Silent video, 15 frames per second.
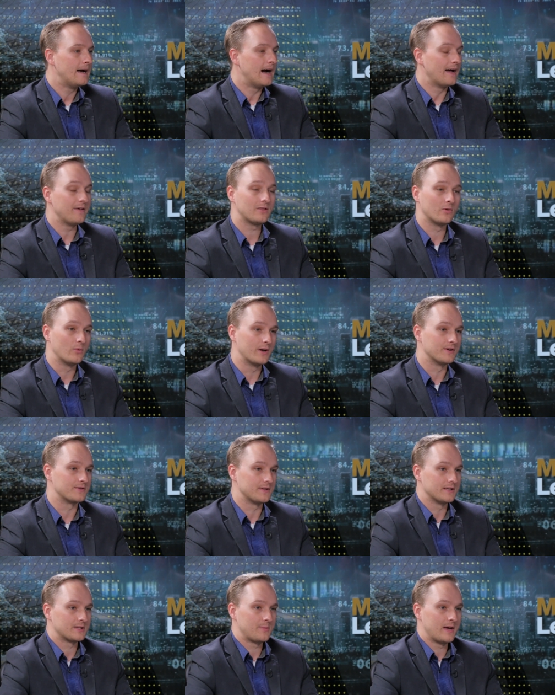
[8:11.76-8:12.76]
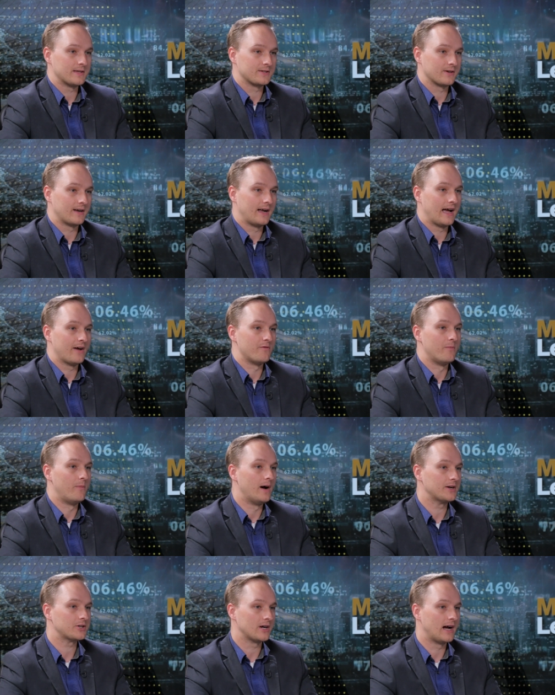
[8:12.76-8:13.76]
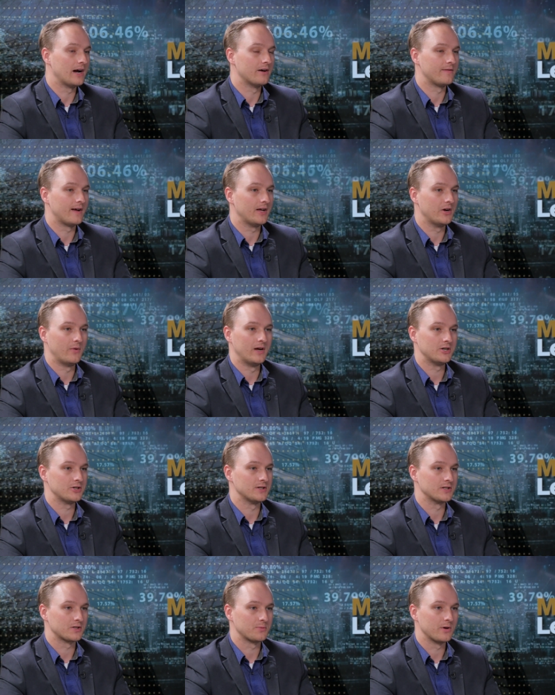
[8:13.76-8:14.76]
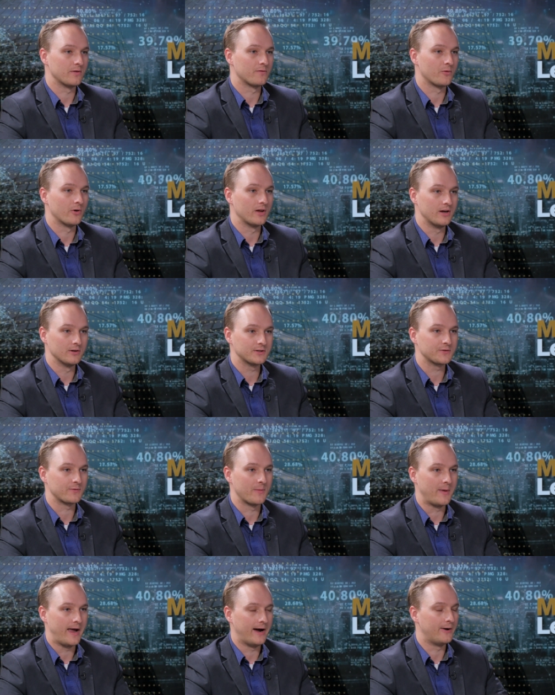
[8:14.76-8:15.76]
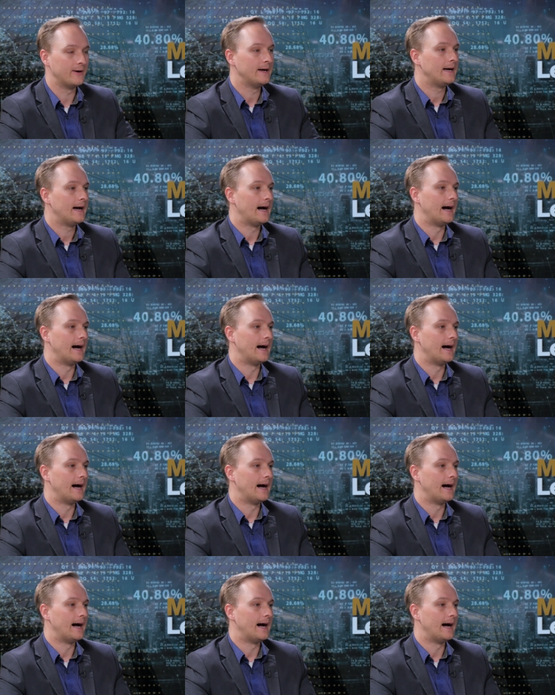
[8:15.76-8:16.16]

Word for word: I think the winners of the space are going to have much higher valuations 3 or 4 years from now